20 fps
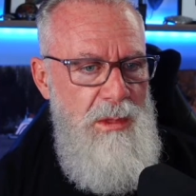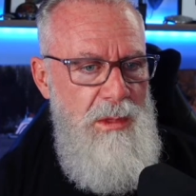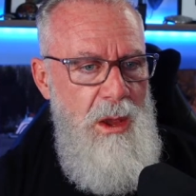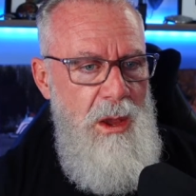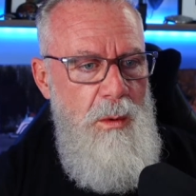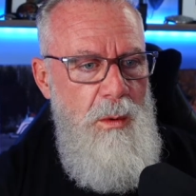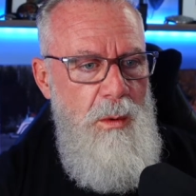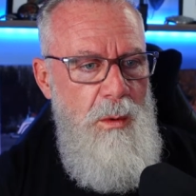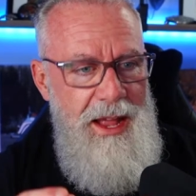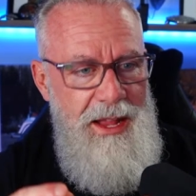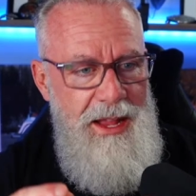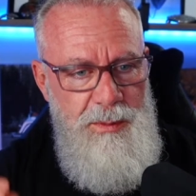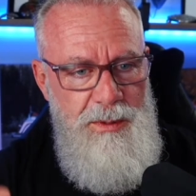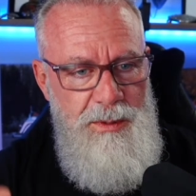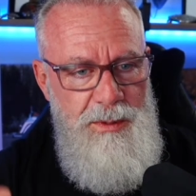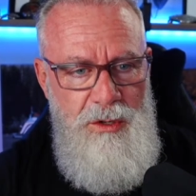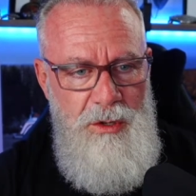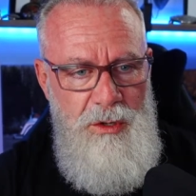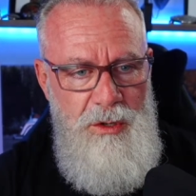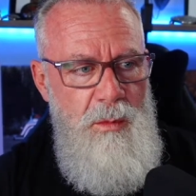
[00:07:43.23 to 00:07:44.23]
Well, that's what
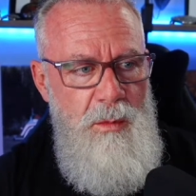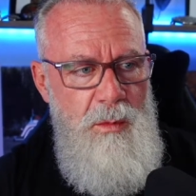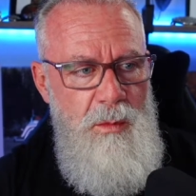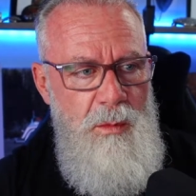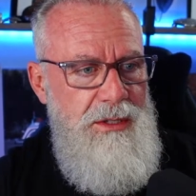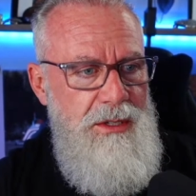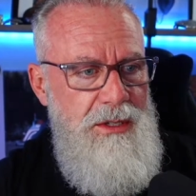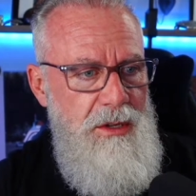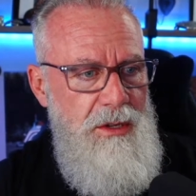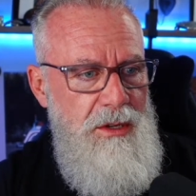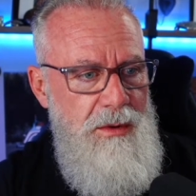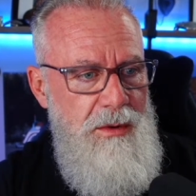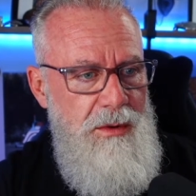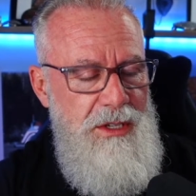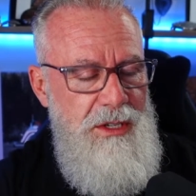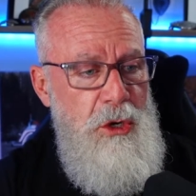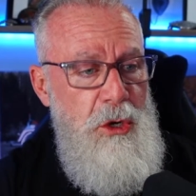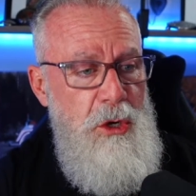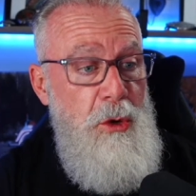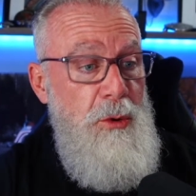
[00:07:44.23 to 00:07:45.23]
Zoom wants to do is
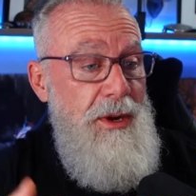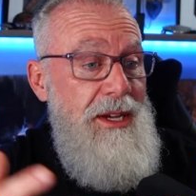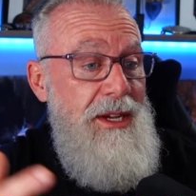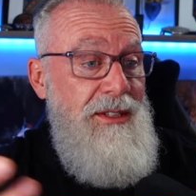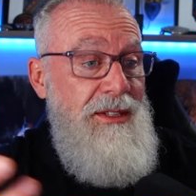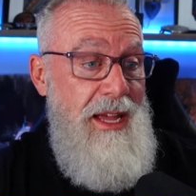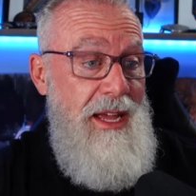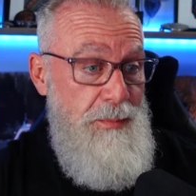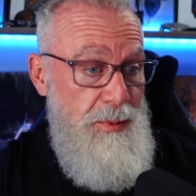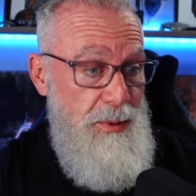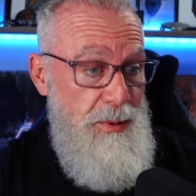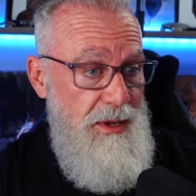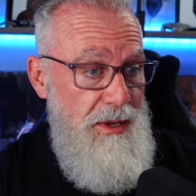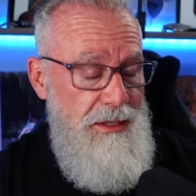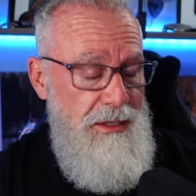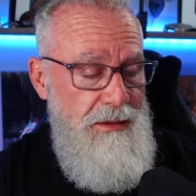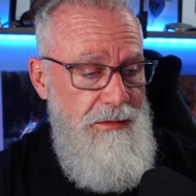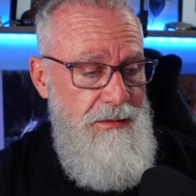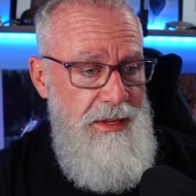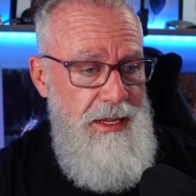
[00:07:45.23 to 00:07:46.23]
increase that
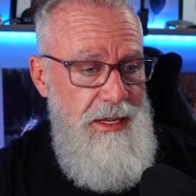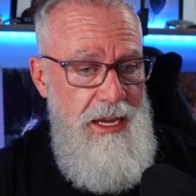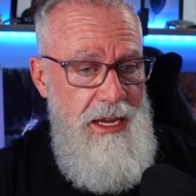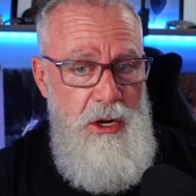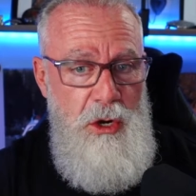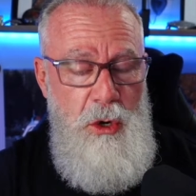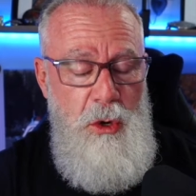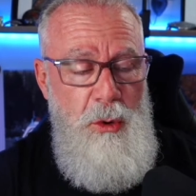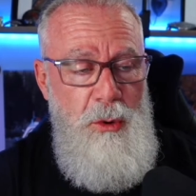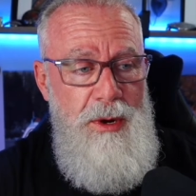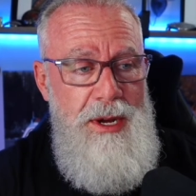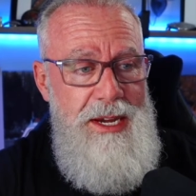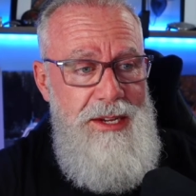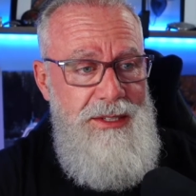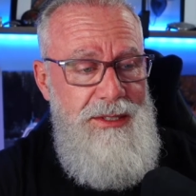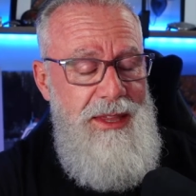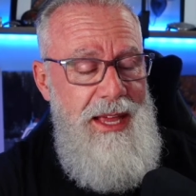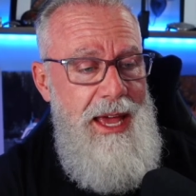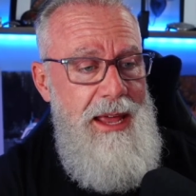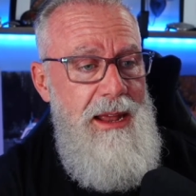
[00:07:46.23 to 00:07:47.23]
productivity,
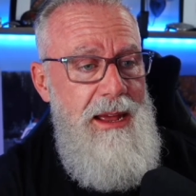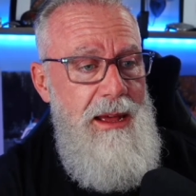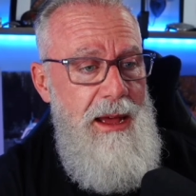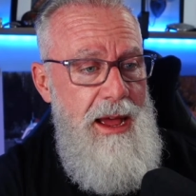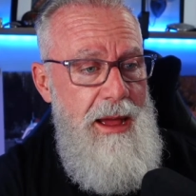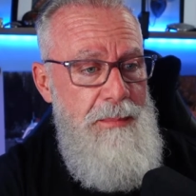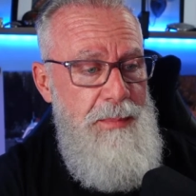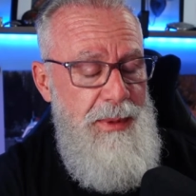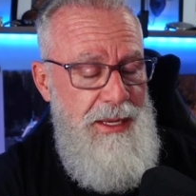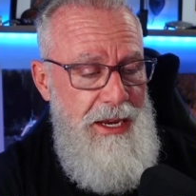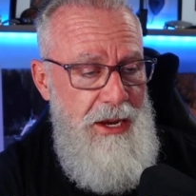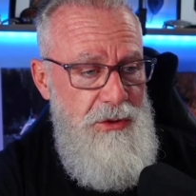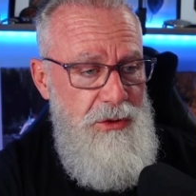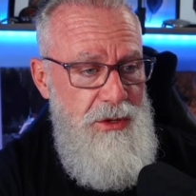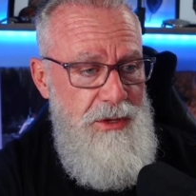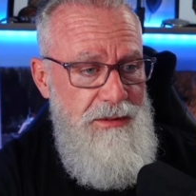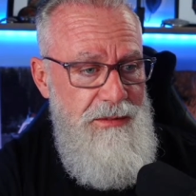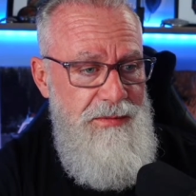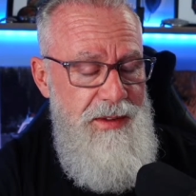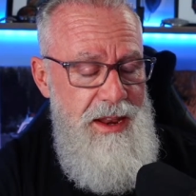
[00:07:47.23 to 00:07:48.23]
increase that
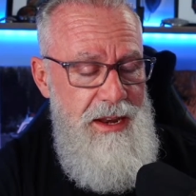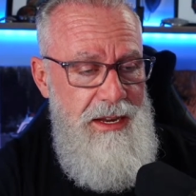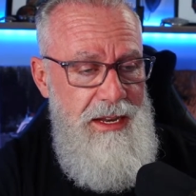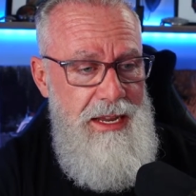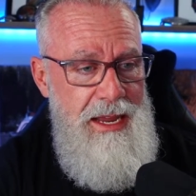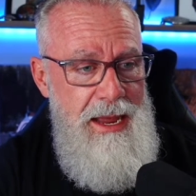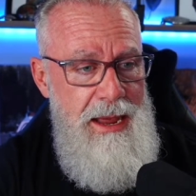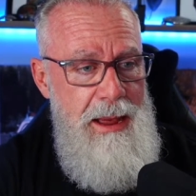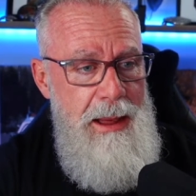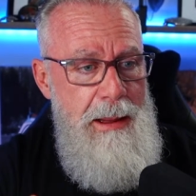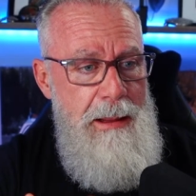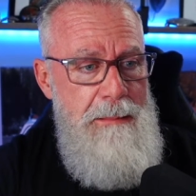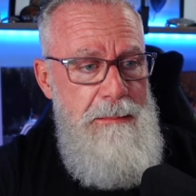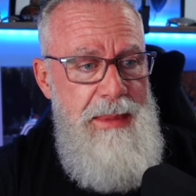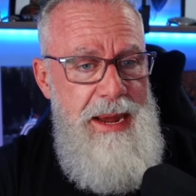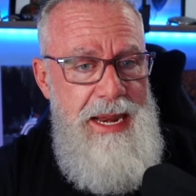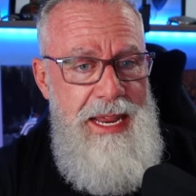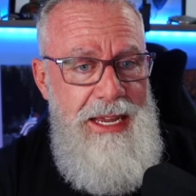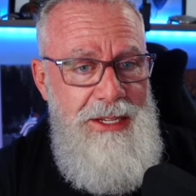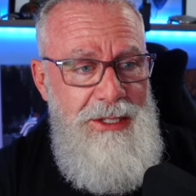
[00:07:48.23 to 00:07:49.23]
application affinity,
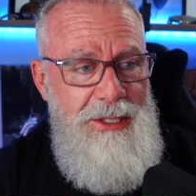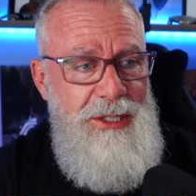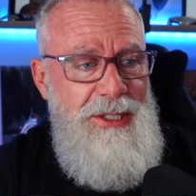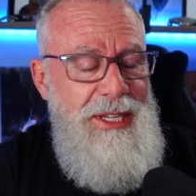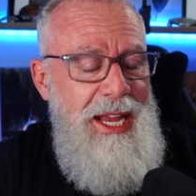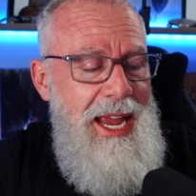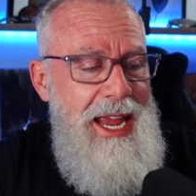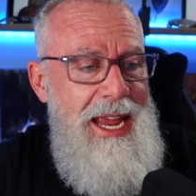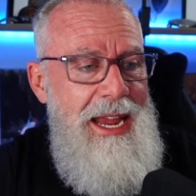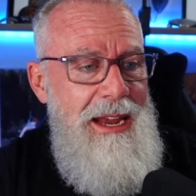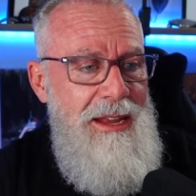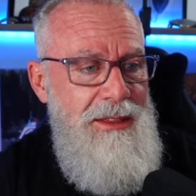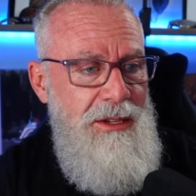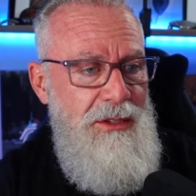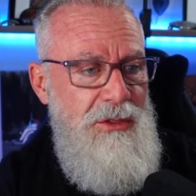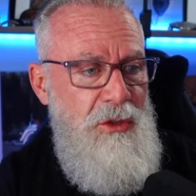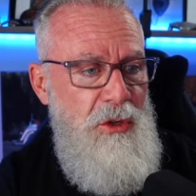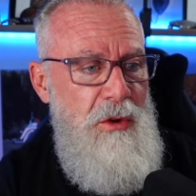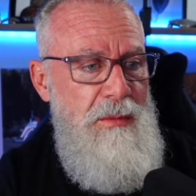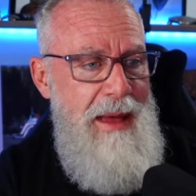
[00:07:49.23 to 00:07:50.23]
meaning staying in the
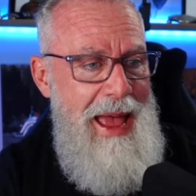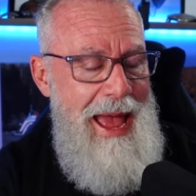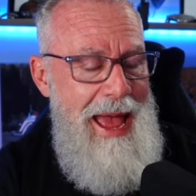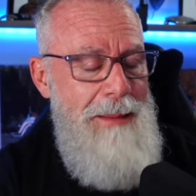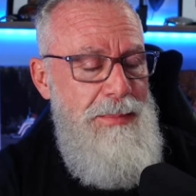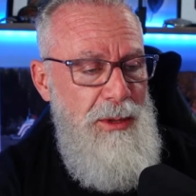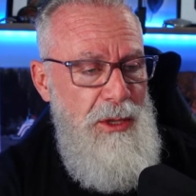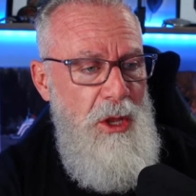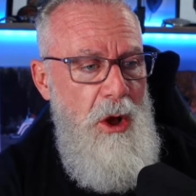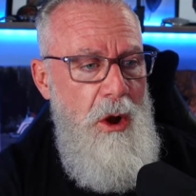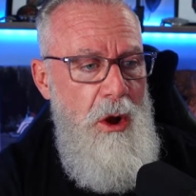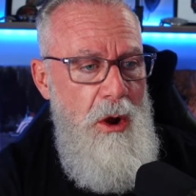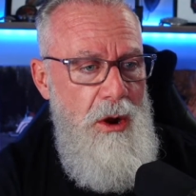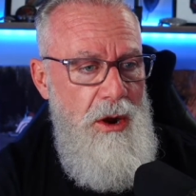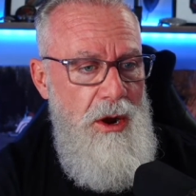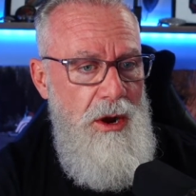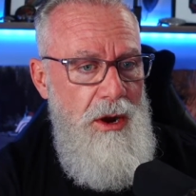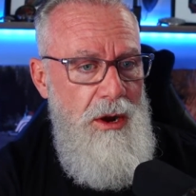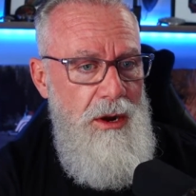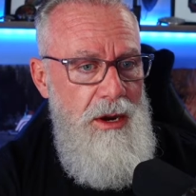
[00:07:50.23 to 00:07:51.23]
Zoom app
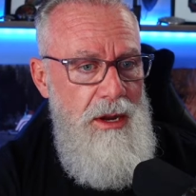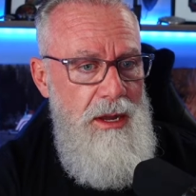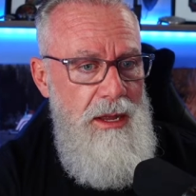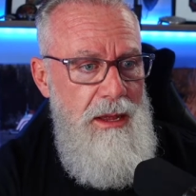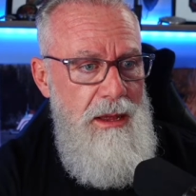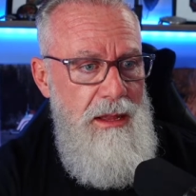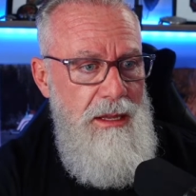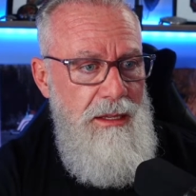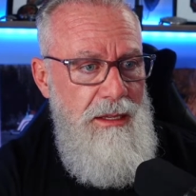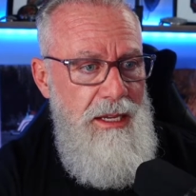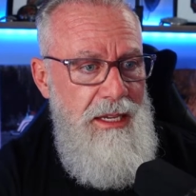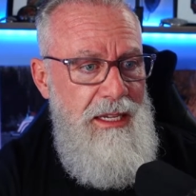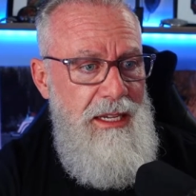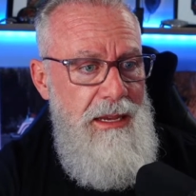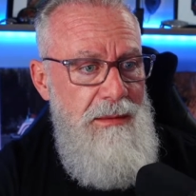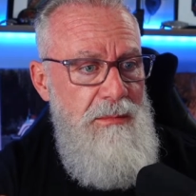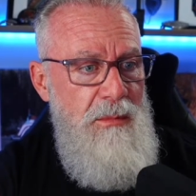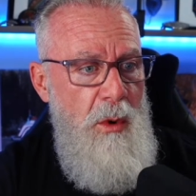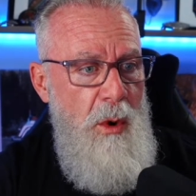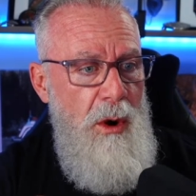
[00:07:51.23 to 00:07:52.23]
longer to
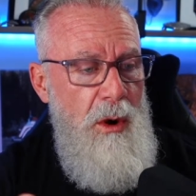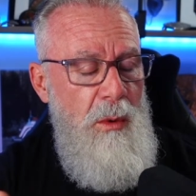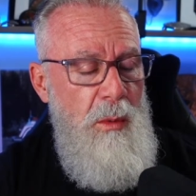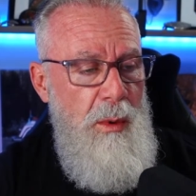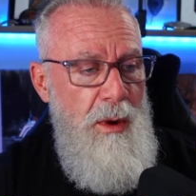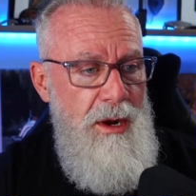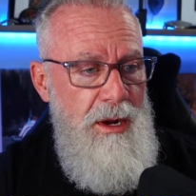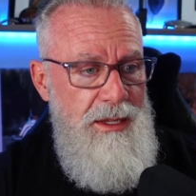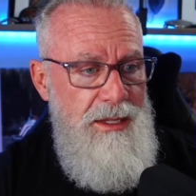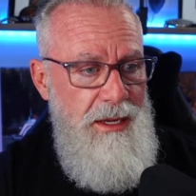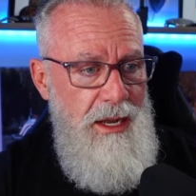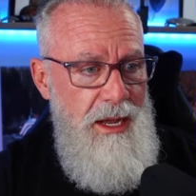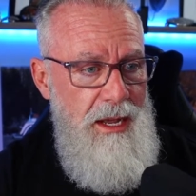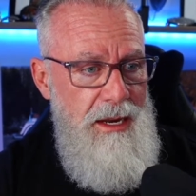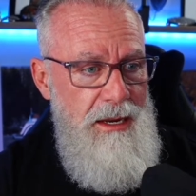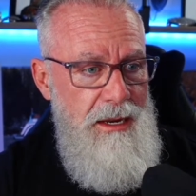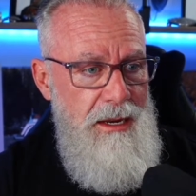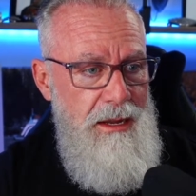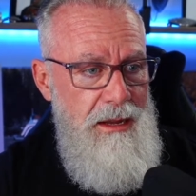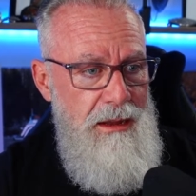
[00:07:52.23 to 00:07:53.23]
get more work
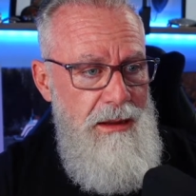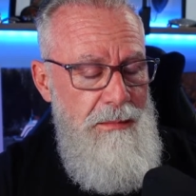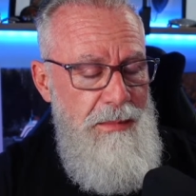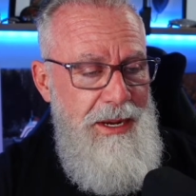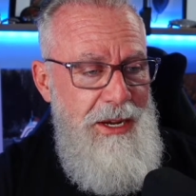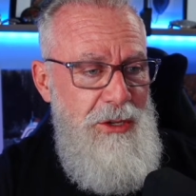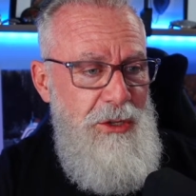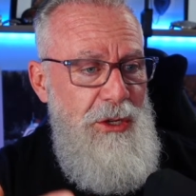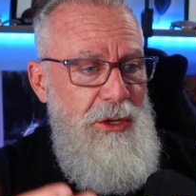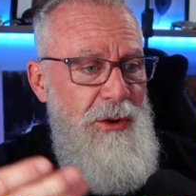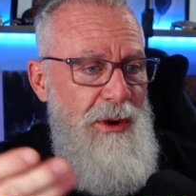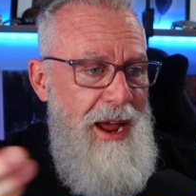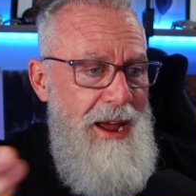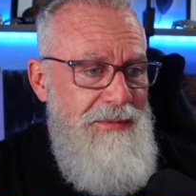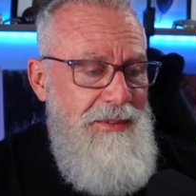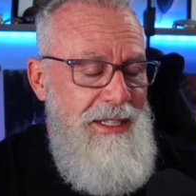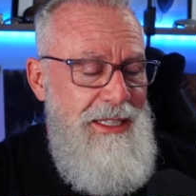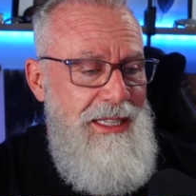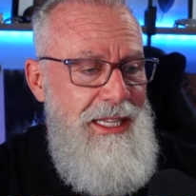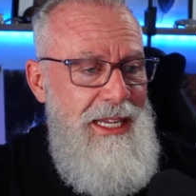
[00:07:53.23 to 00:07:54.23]
done because you don't have
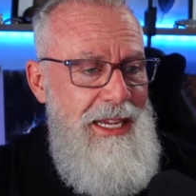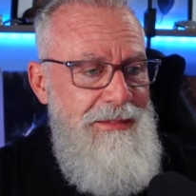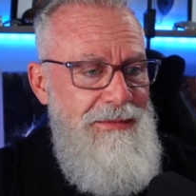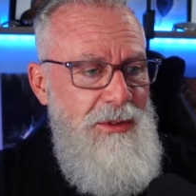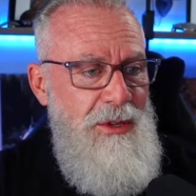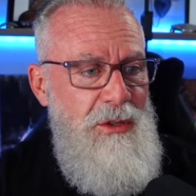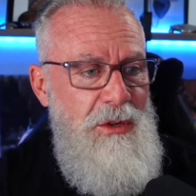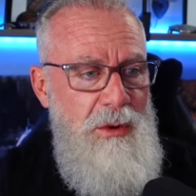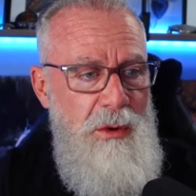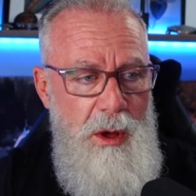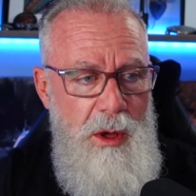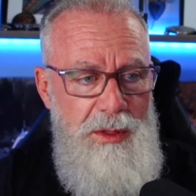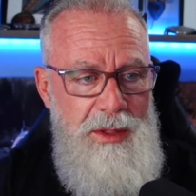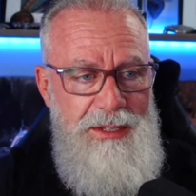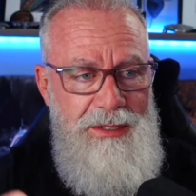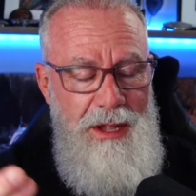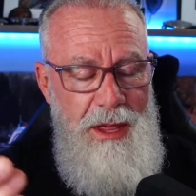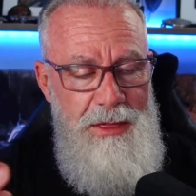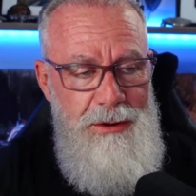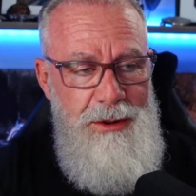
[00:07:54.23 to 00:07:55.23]
to leave to do all
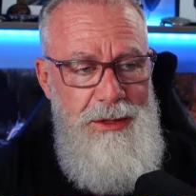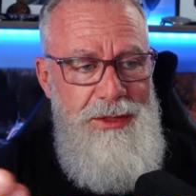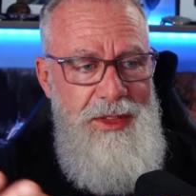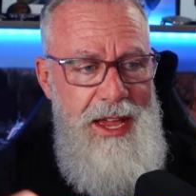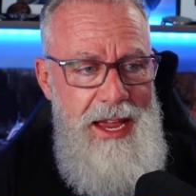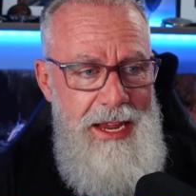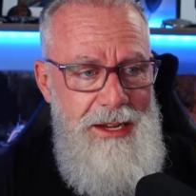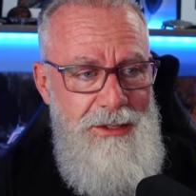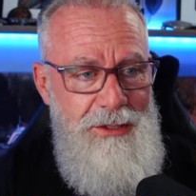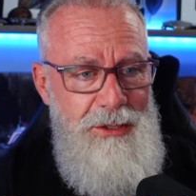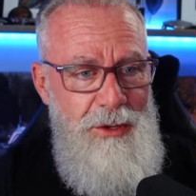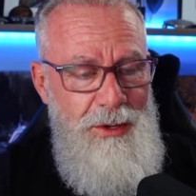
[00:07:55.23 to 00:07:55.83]
these other things.